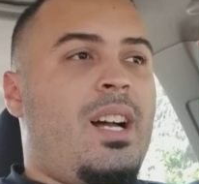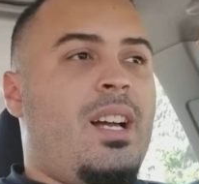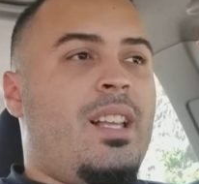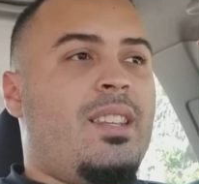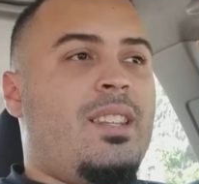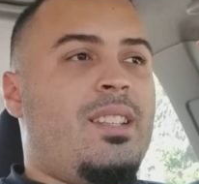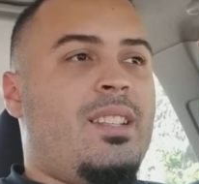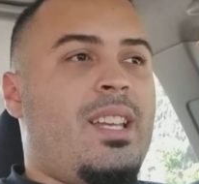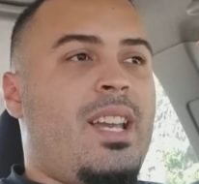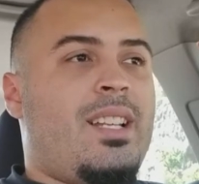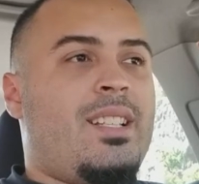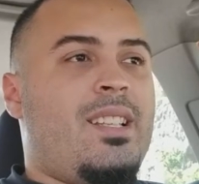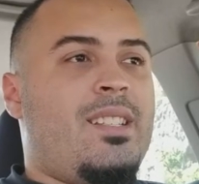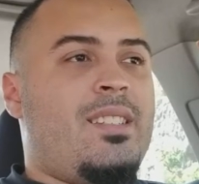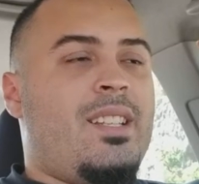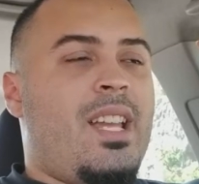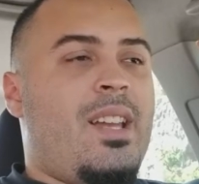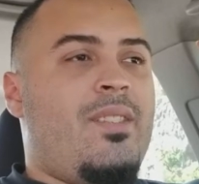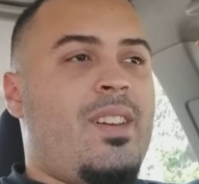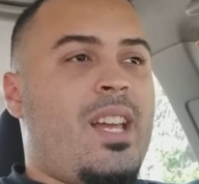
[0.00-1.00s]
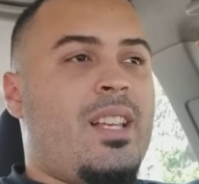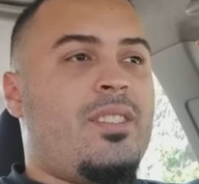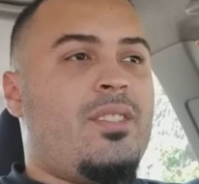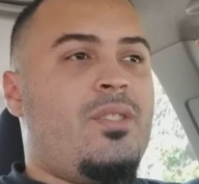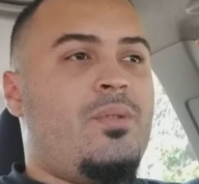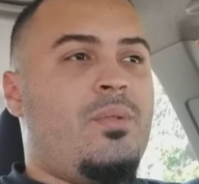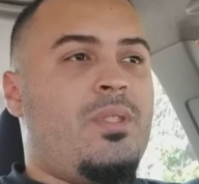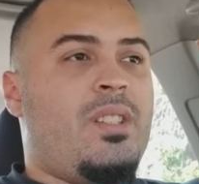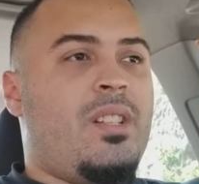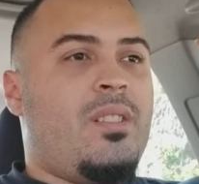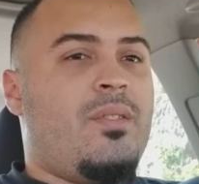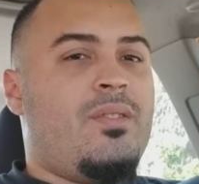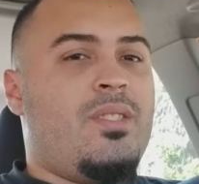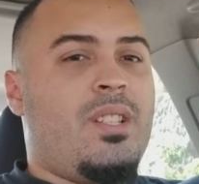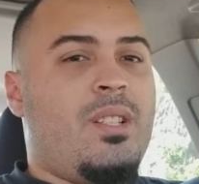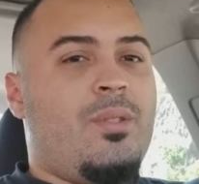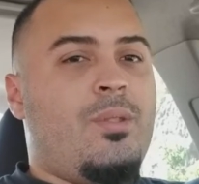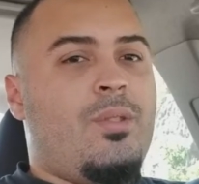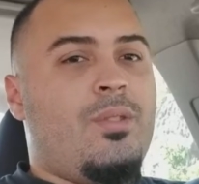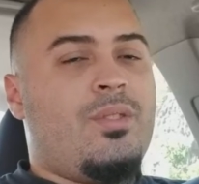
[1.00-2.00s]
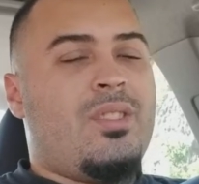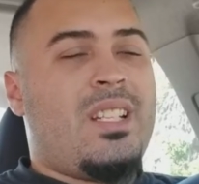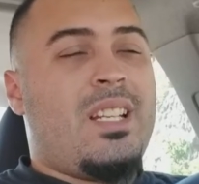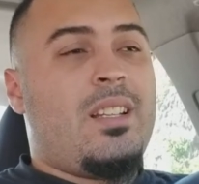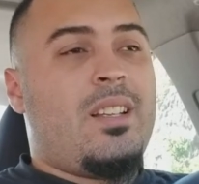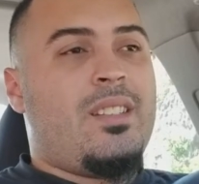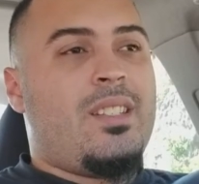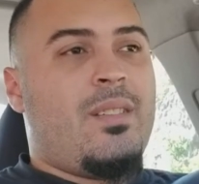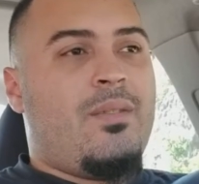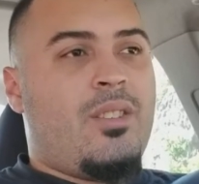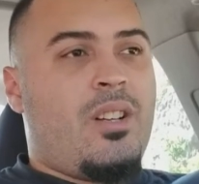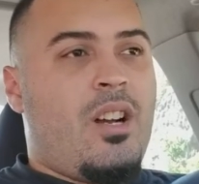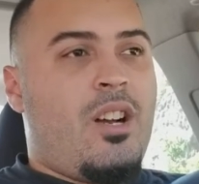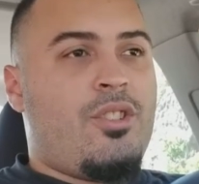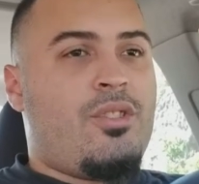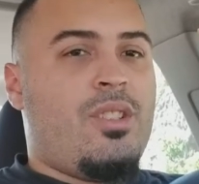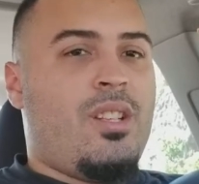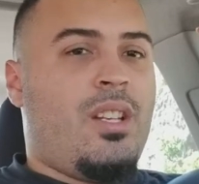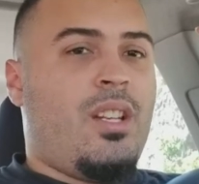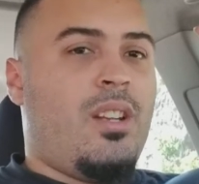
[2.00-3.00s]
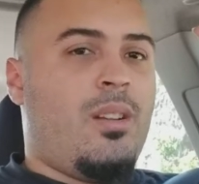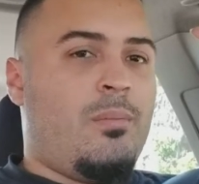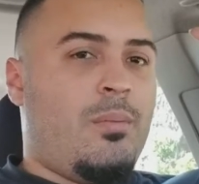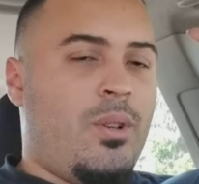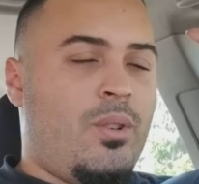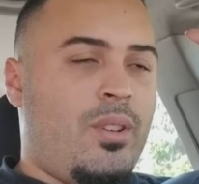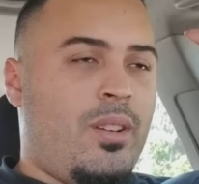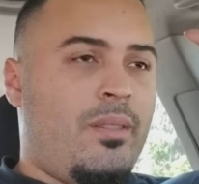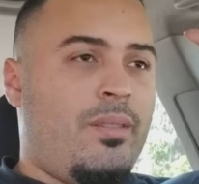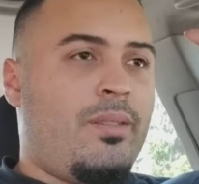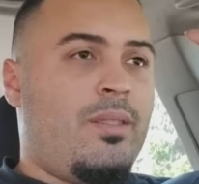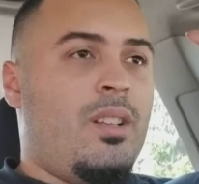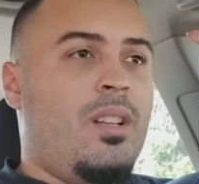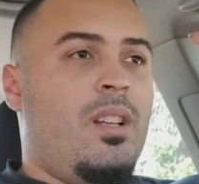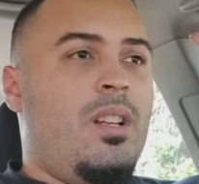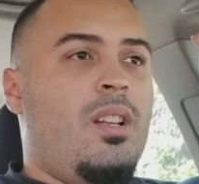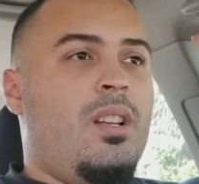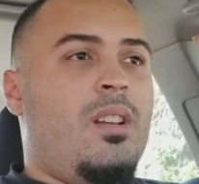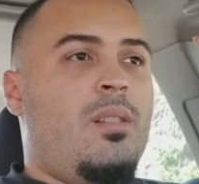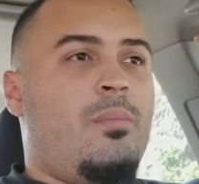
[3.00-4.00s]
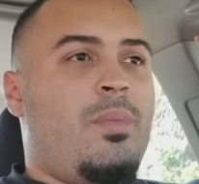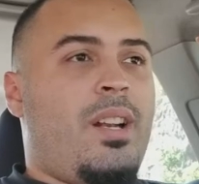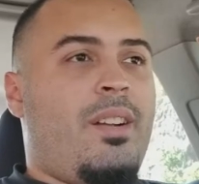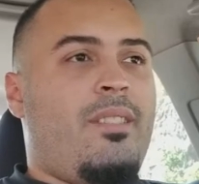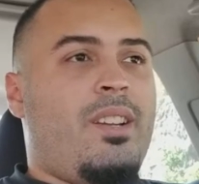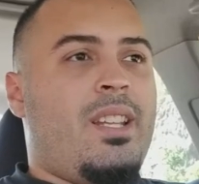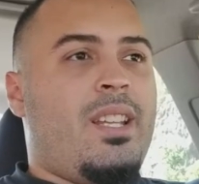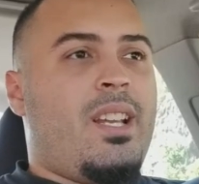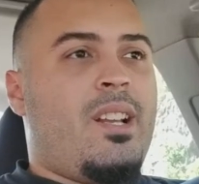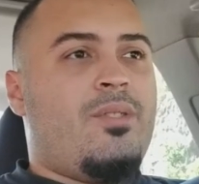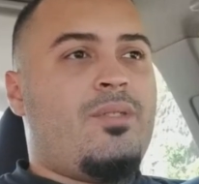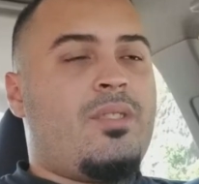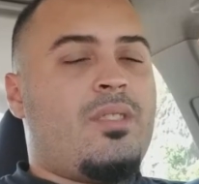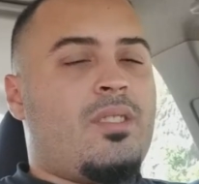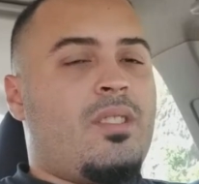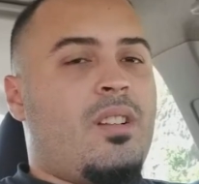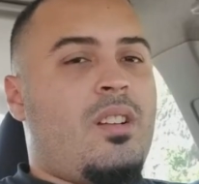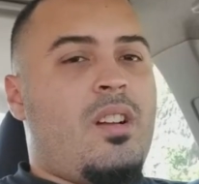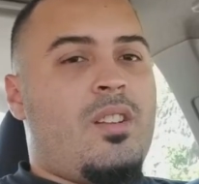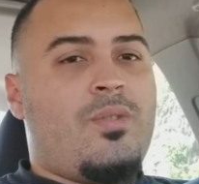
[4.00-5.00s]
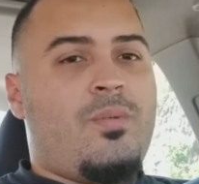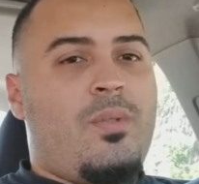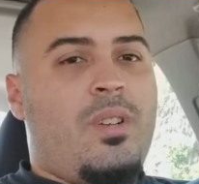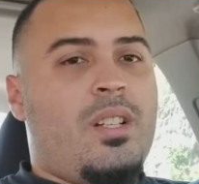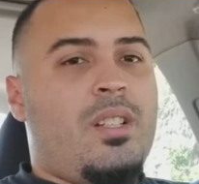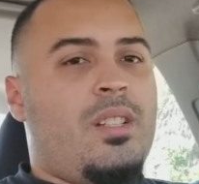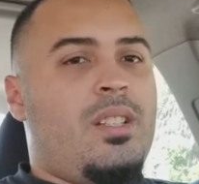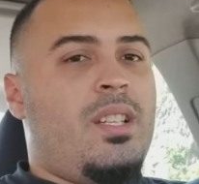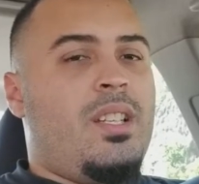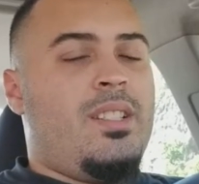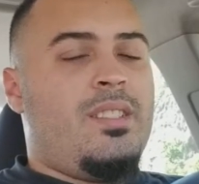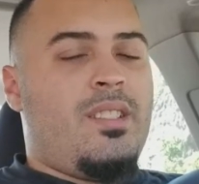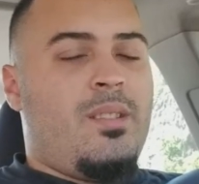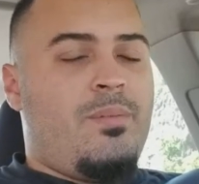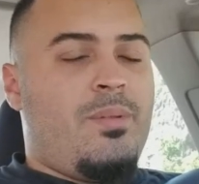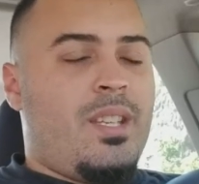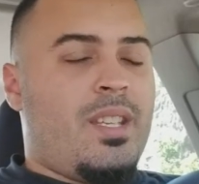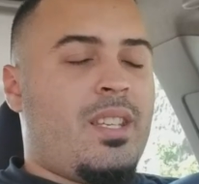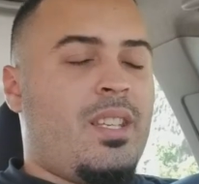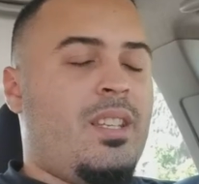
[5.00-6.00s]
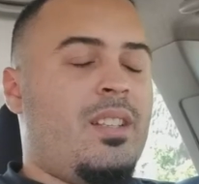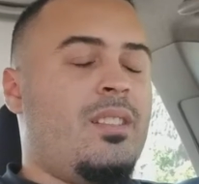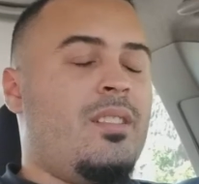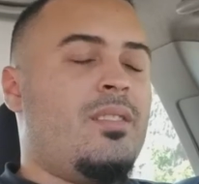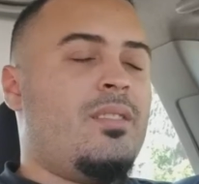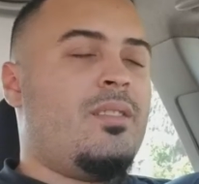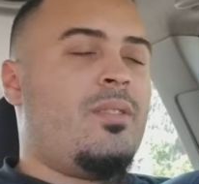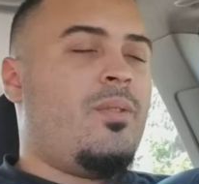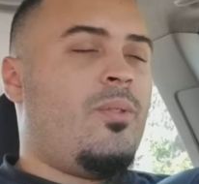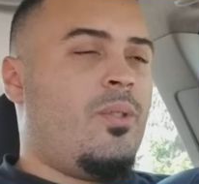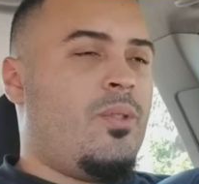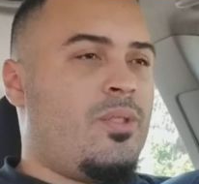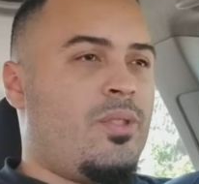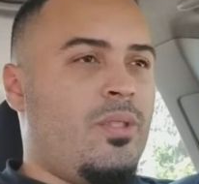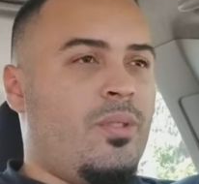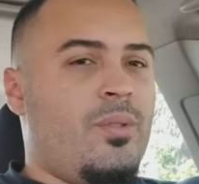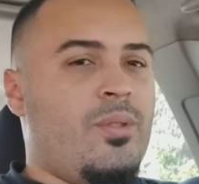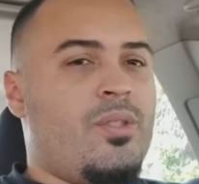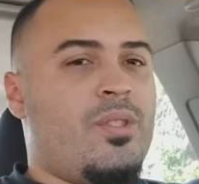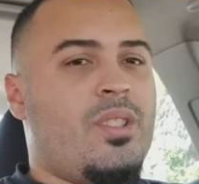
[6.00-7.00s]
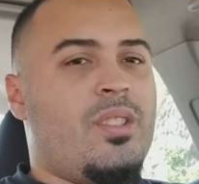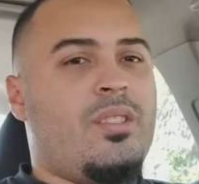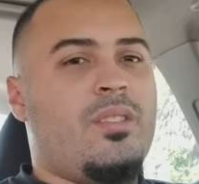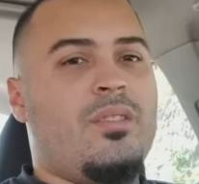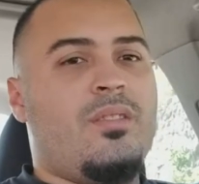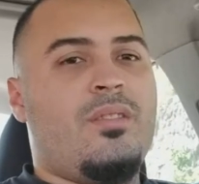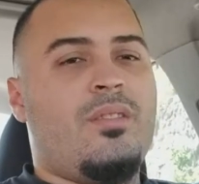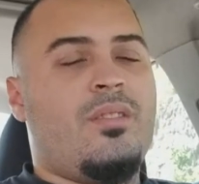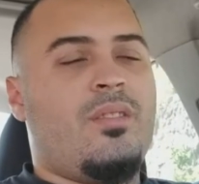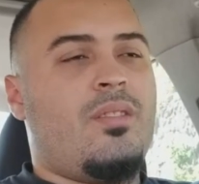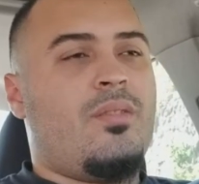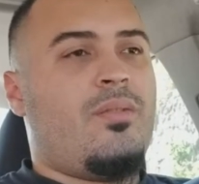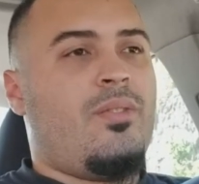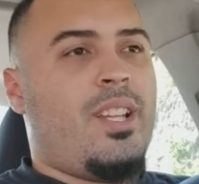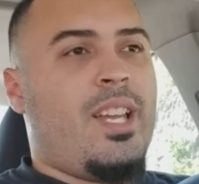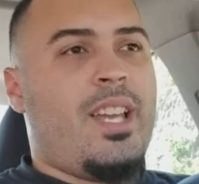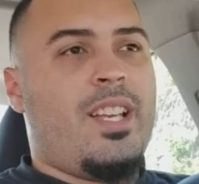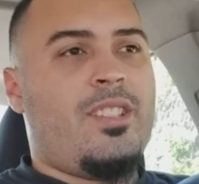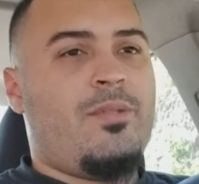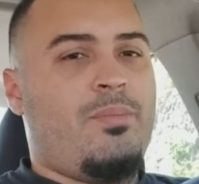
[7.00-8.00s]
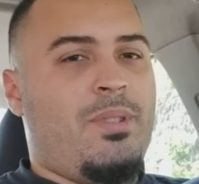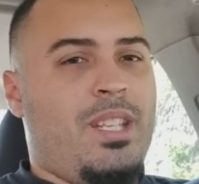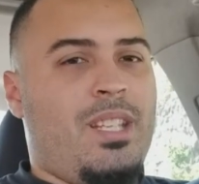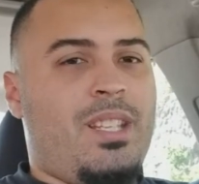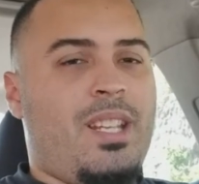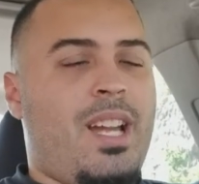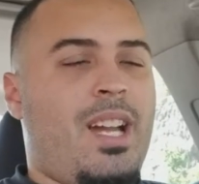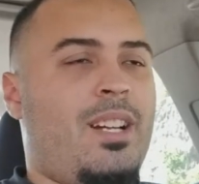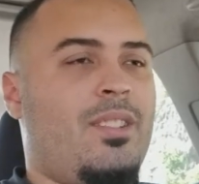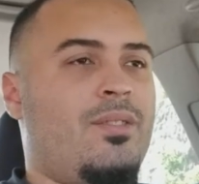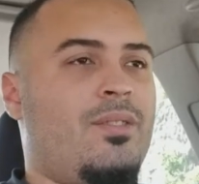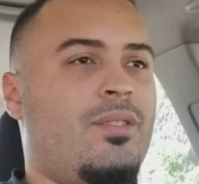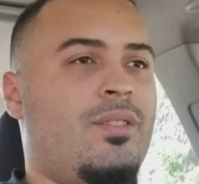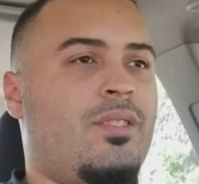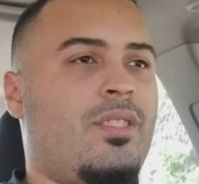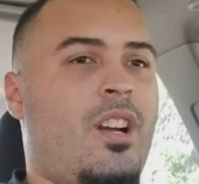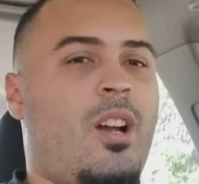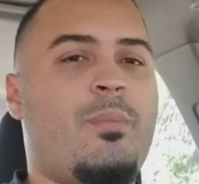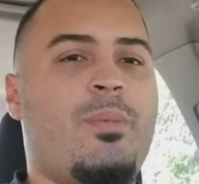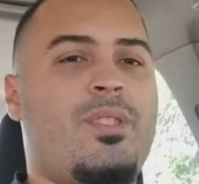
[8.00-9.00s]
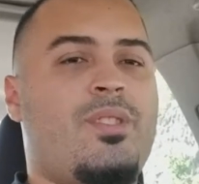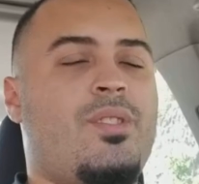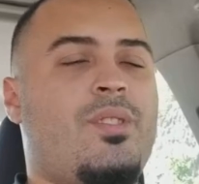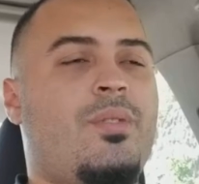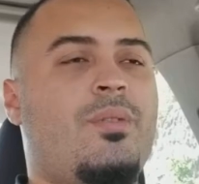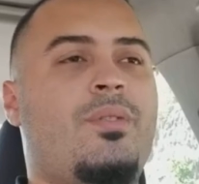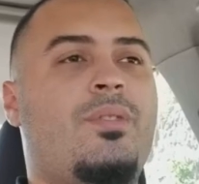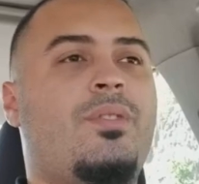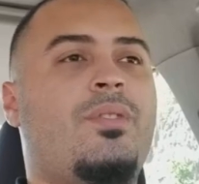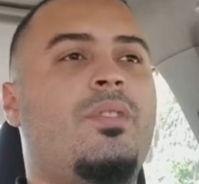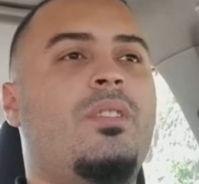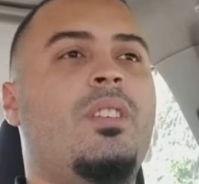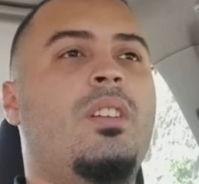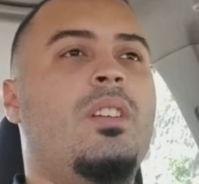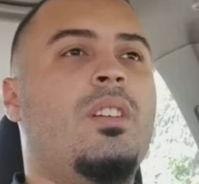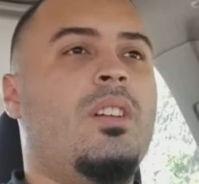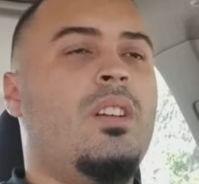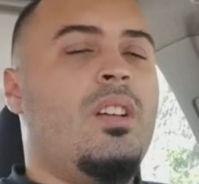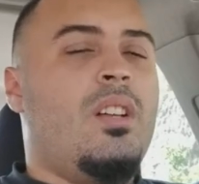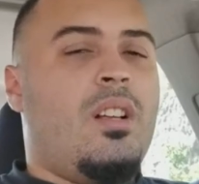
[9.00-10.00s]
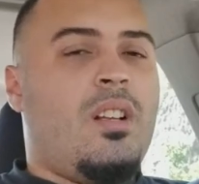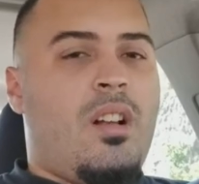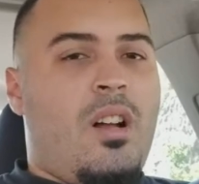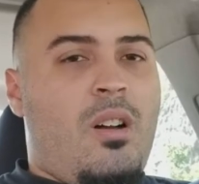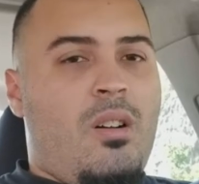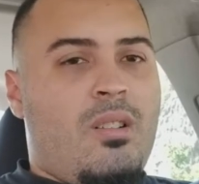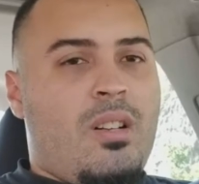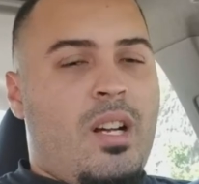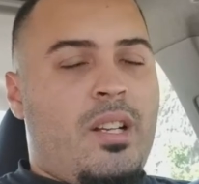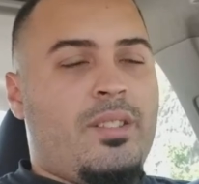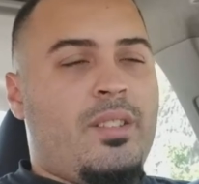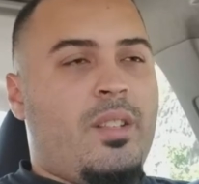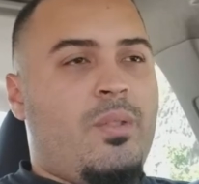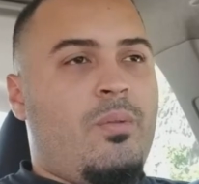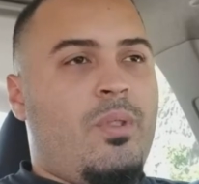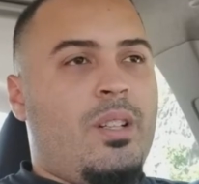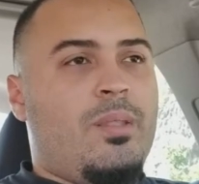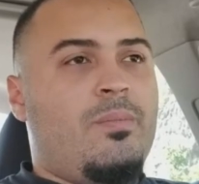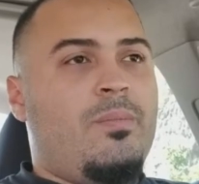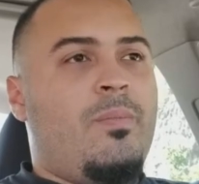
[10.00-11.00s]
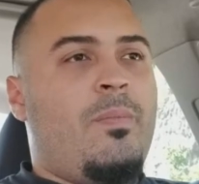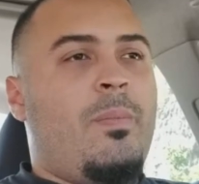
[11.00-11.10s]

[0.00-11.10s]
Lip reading: The deck doesn't have access to a ton of zeros, and it does have caution and hidden motive, but everything else is going to cost 1. Easy pickings, force illusions, flanks, pin downs, garbage shoots, all costing 1.